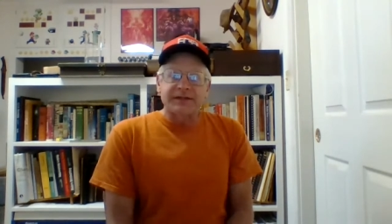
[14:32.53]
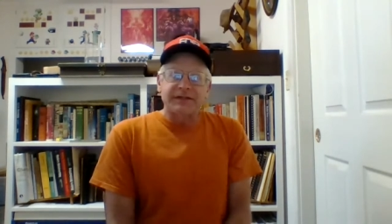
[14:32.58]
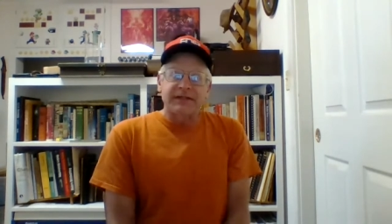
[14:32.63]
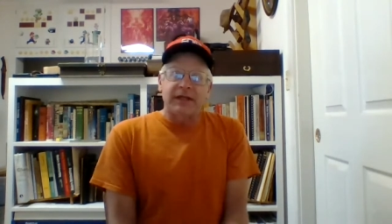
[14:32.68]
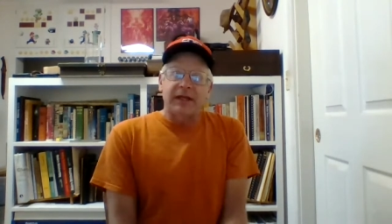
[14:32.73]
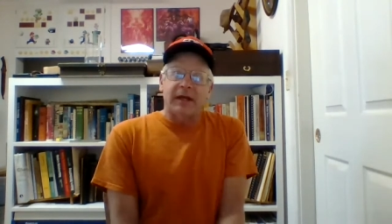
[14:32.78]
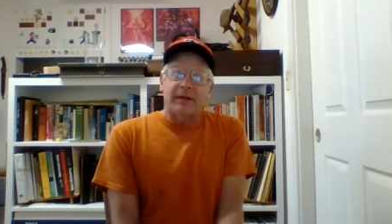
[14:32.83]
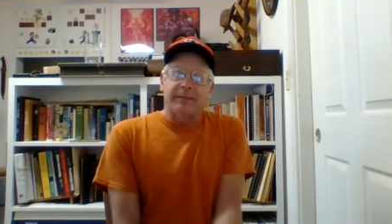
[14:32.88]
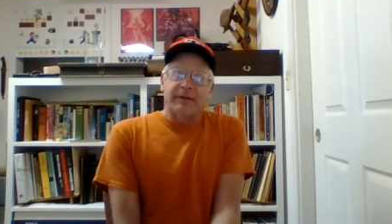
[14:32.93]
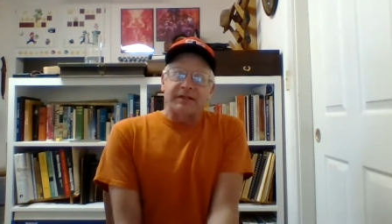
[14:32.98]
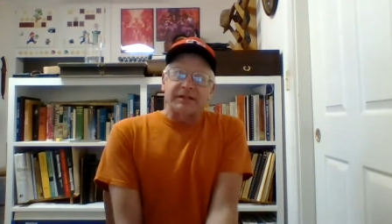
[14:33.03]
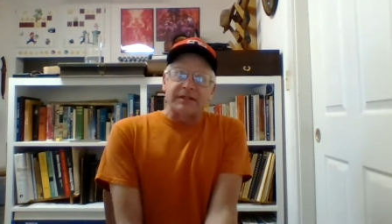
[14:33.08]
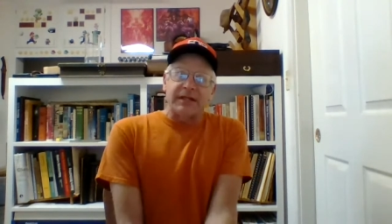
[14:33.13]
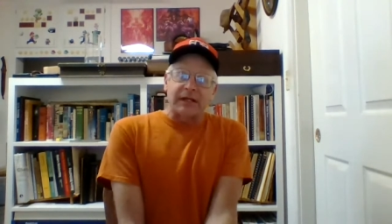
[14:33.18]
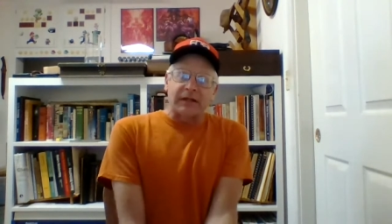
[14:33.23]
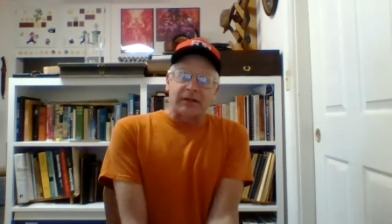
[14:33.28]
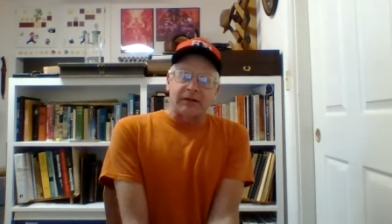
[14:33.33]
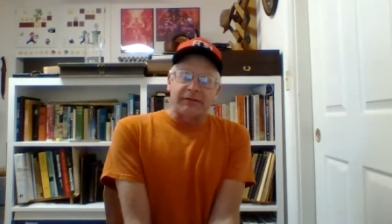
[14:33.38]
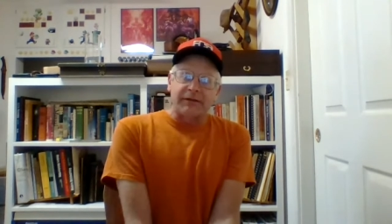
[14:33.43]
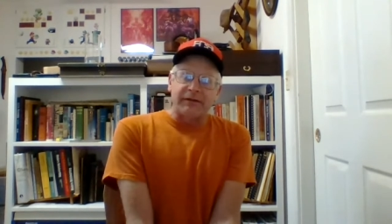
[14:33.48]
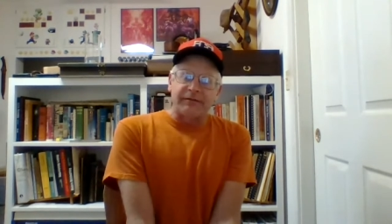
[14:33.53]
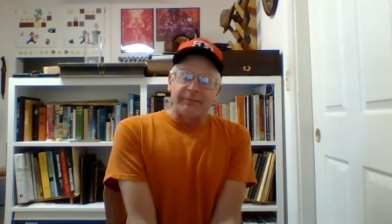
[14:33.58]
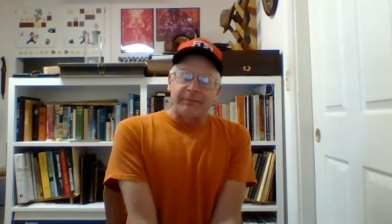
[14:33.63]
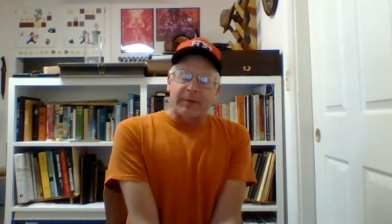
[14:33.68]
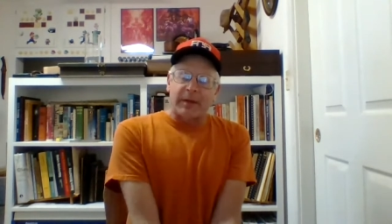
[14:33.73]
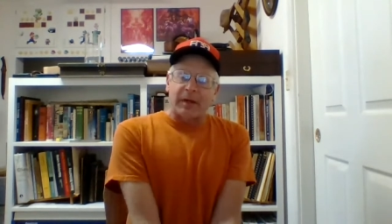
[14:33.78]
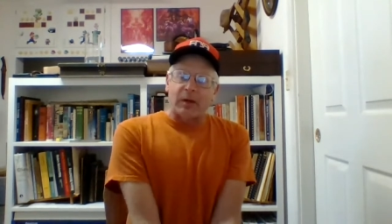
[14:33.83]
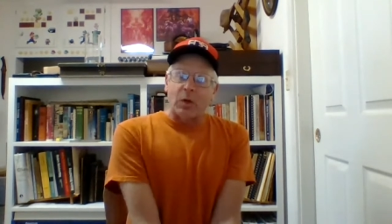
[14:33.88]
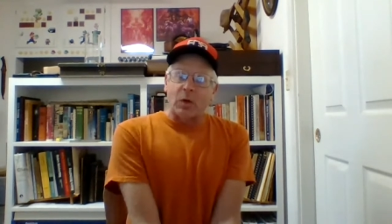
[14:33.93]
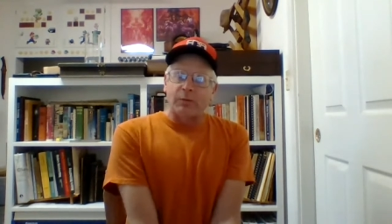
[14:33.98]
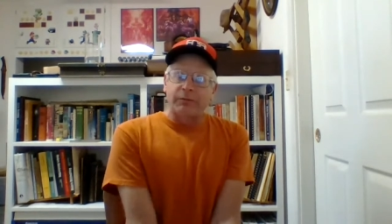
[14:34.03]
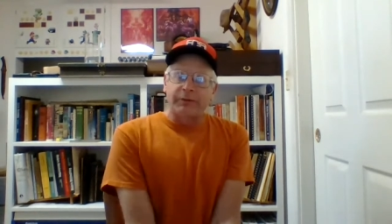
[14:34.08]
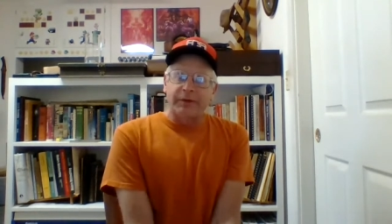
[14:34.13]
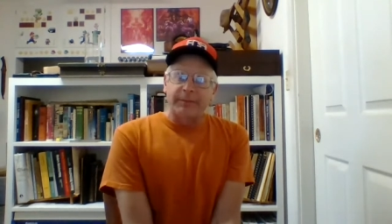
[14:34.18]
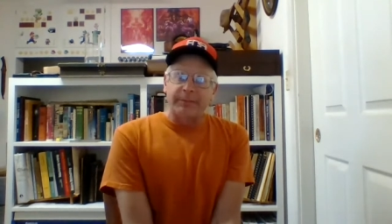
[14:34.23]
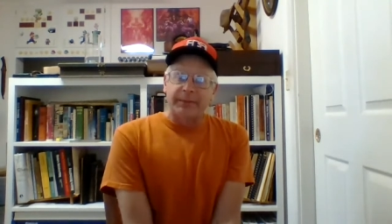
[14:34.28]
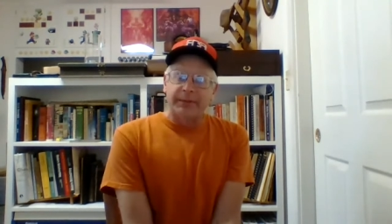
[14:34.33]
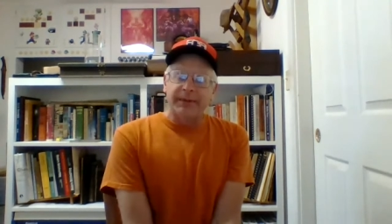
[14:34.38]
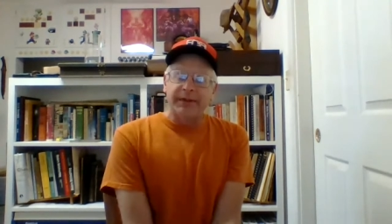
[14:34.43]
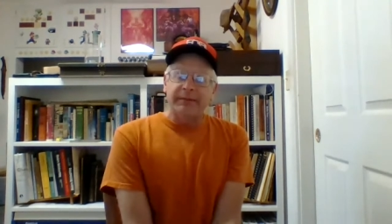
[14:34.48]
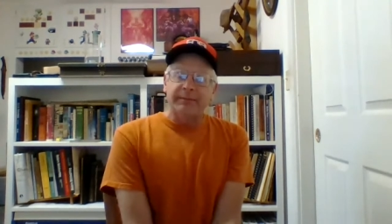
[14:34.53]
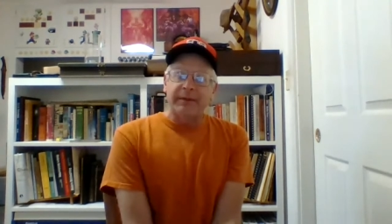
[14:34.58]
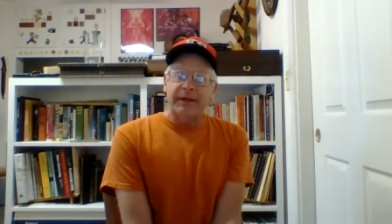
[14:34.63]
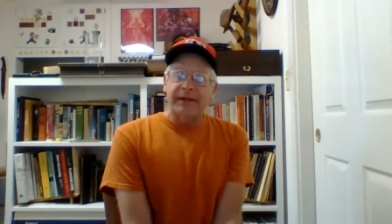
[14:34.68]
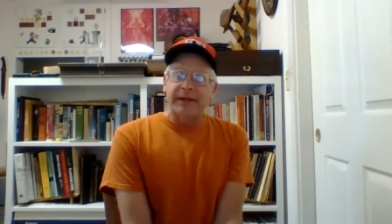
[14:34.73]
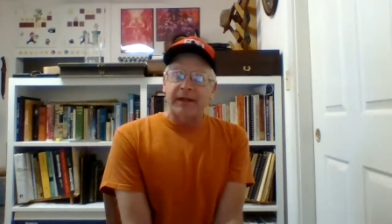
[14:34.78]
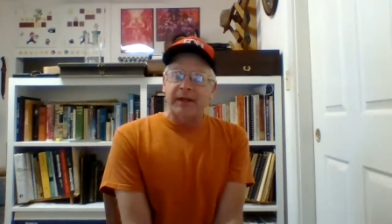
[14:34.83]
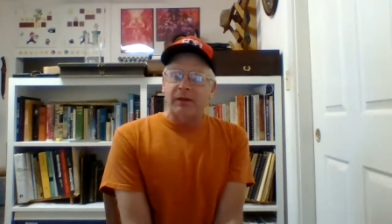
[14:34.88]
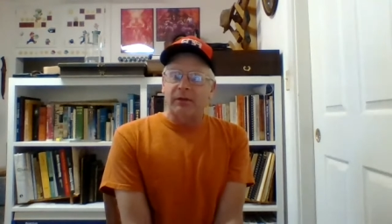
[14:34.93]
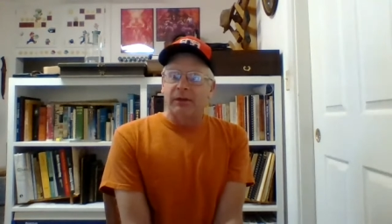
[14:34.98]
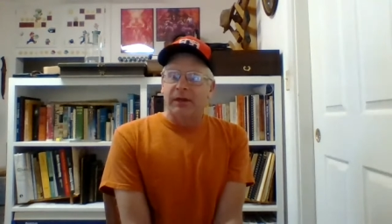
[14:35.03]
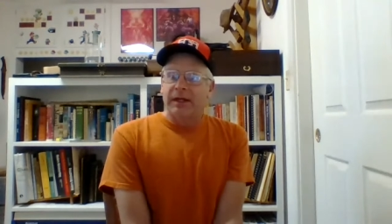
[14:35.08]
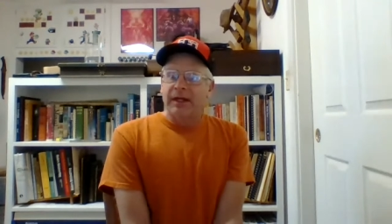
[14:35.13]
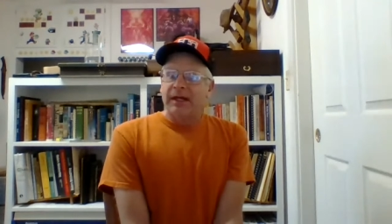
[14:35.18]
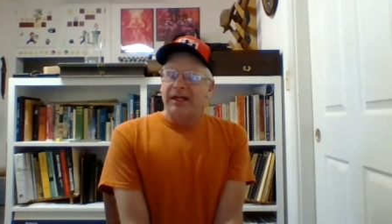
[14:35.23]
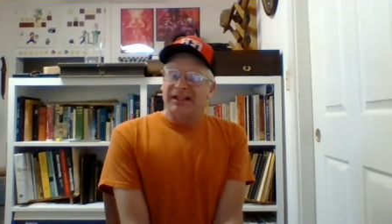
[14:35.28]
see how much nectar they hopefully put in by now,